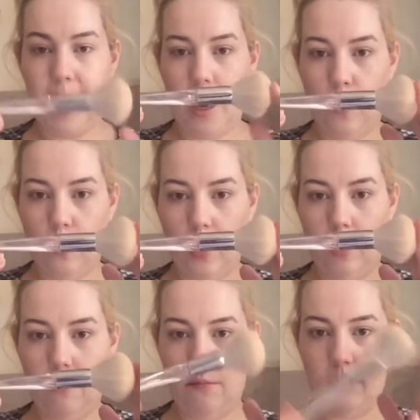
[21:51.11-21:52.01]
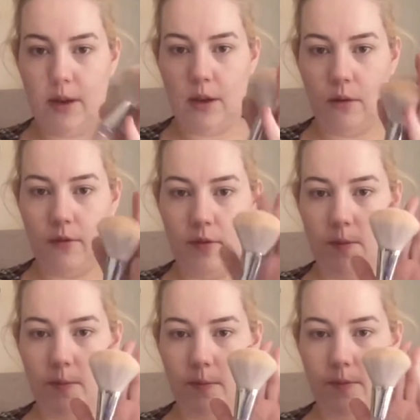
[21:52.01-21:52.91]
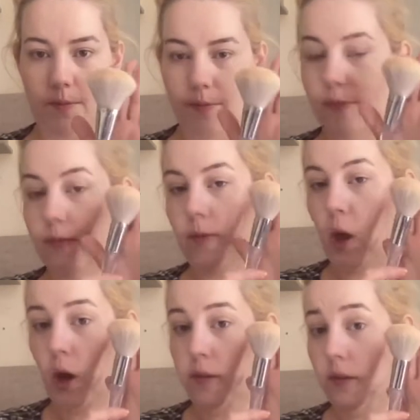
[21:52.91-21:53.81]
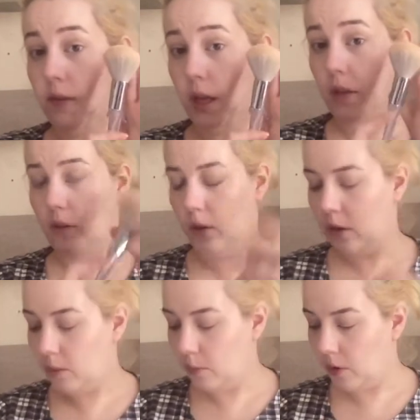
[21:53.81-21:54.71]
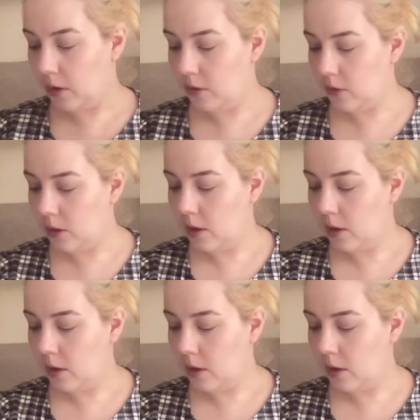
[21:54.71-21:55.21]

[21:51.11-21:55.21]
powder E.L.F half your face size brush.